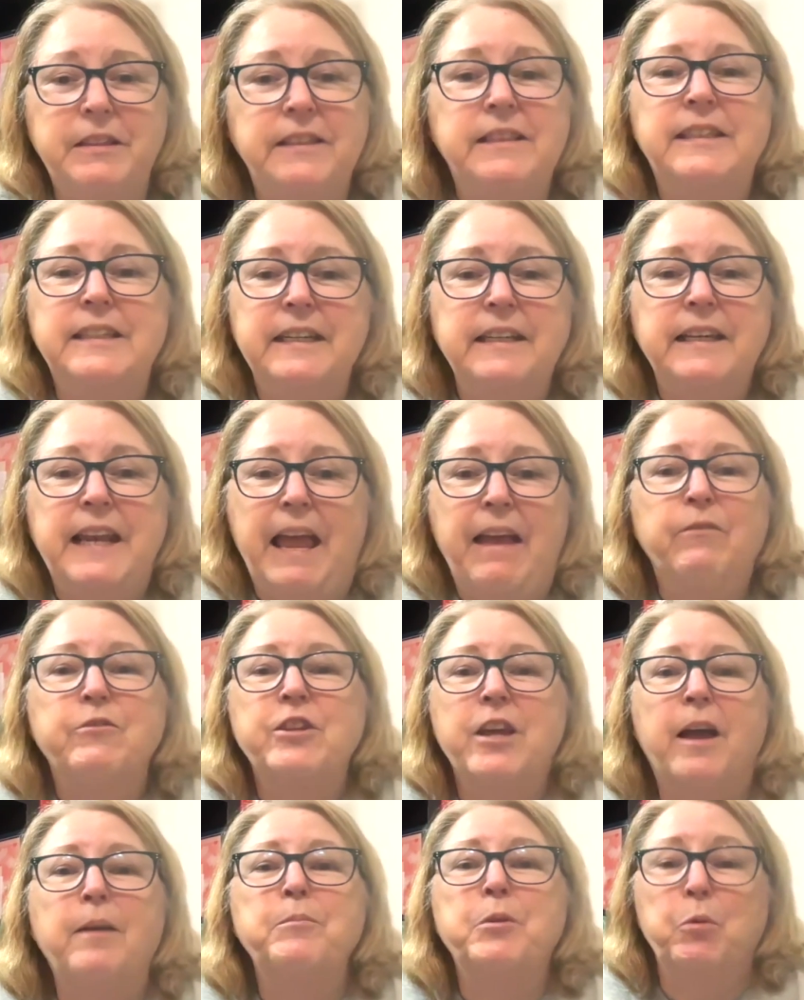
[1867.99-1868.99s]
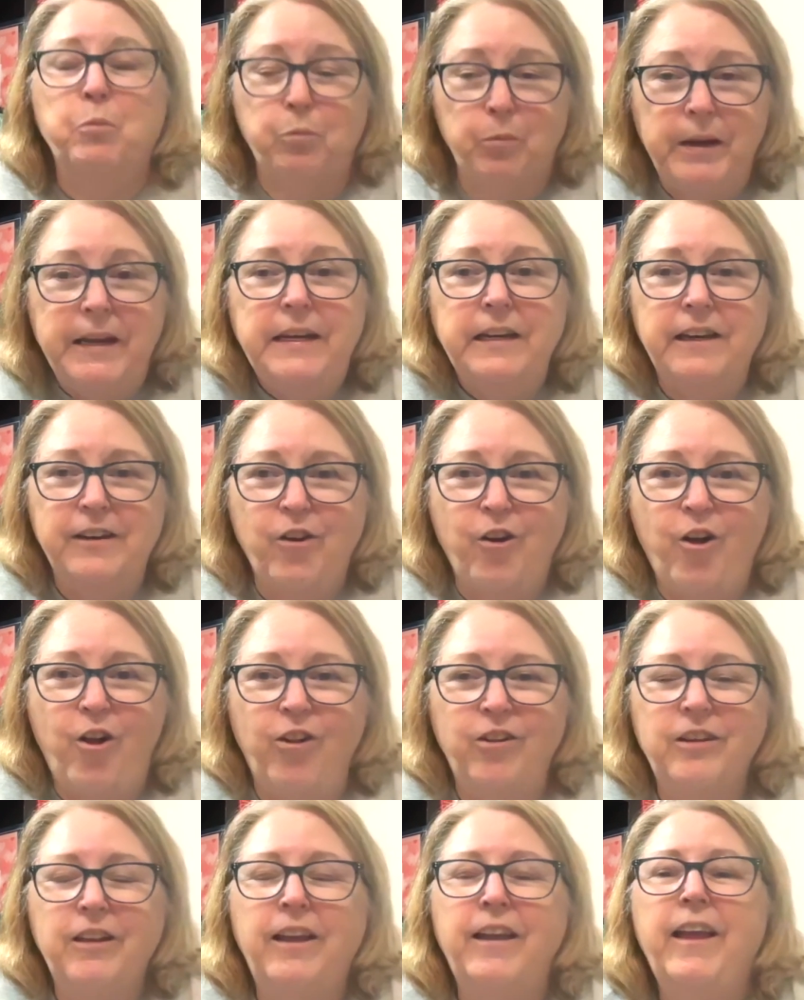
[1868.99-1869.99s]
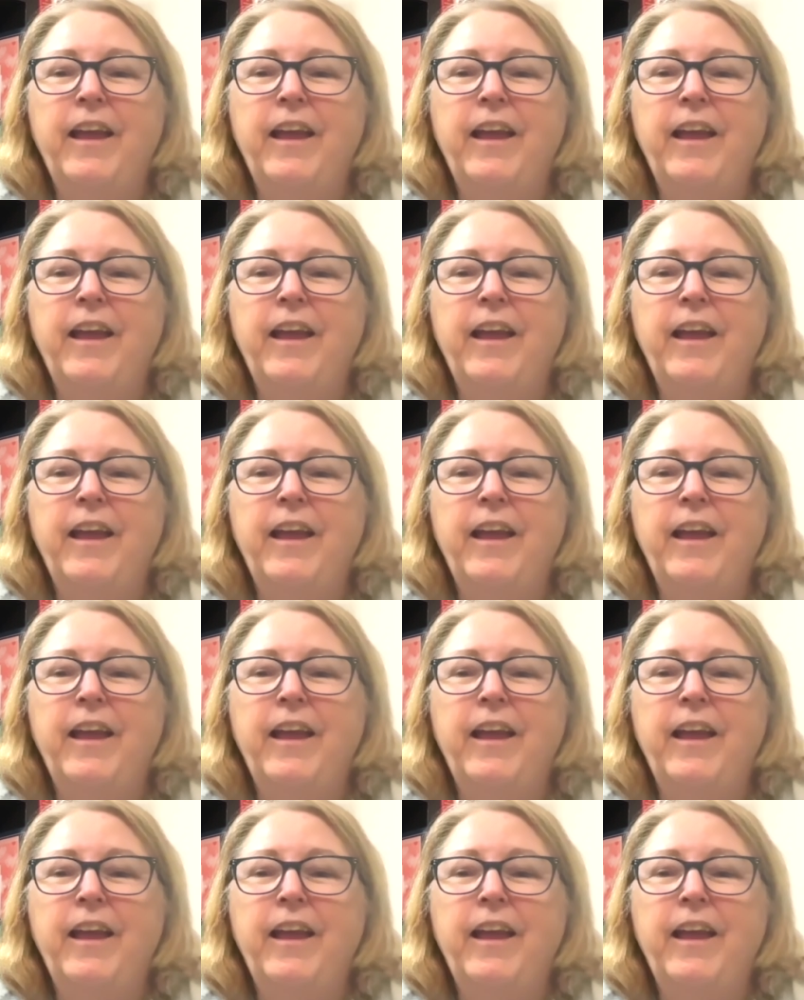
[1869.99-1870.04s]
didn't have time to read it all.